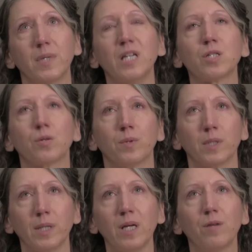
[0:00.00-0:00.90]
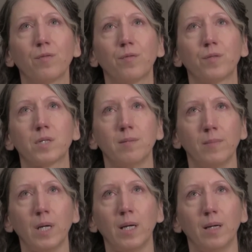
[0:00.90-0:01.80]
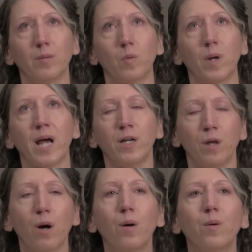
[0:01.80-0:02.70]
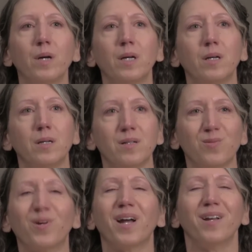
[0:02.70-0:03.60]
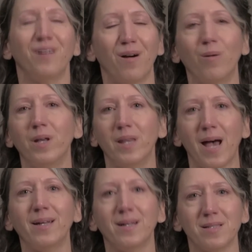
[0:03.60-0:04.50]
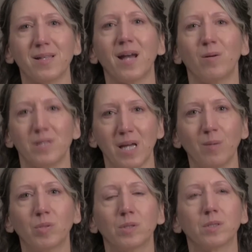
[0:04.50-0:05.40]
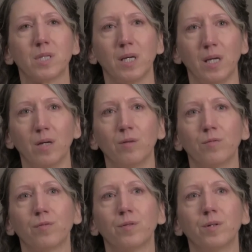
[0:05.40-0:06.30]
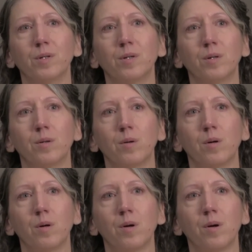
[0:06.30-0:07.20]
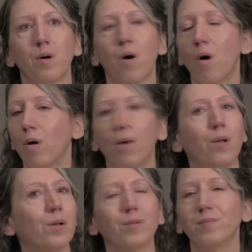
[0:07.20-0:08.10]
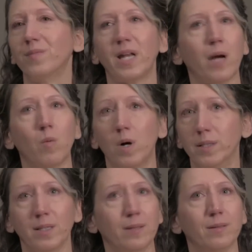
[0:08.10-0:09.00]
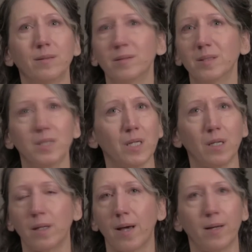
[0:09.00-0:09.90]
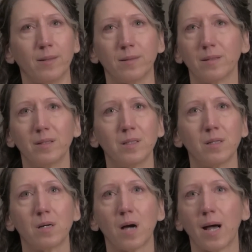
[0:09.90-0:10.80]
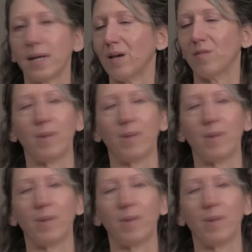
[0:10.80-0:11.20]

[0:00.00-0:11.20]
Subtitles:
it's a relief to me. What I know is what I know, and that is that I was able to give all that I wanted in the end. I gave